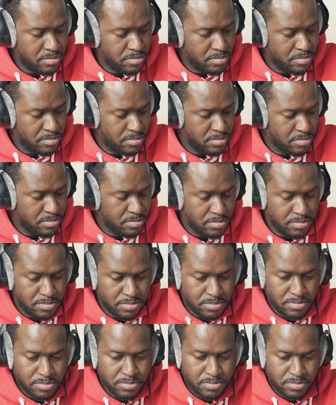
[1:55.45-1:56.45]

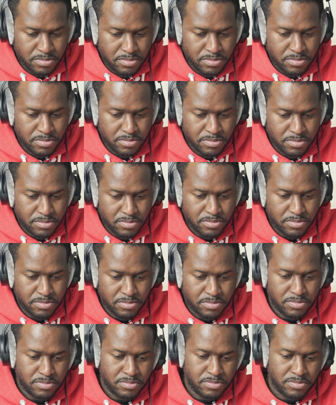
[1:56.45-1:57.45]

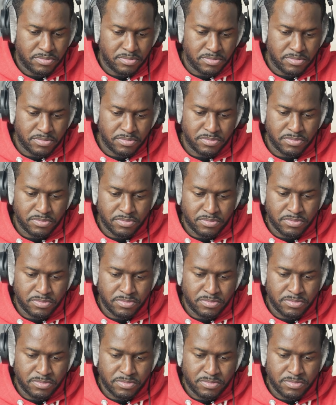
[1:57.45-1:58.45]

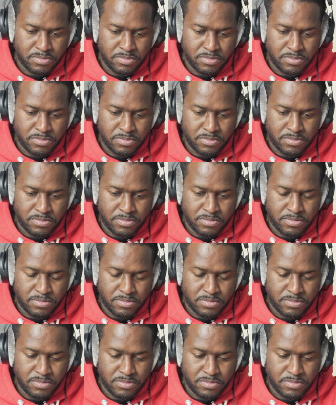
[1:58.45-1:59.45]

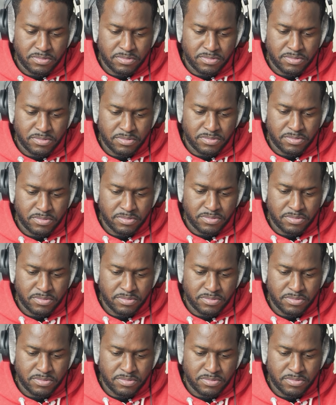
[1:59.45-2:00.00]
[no speech]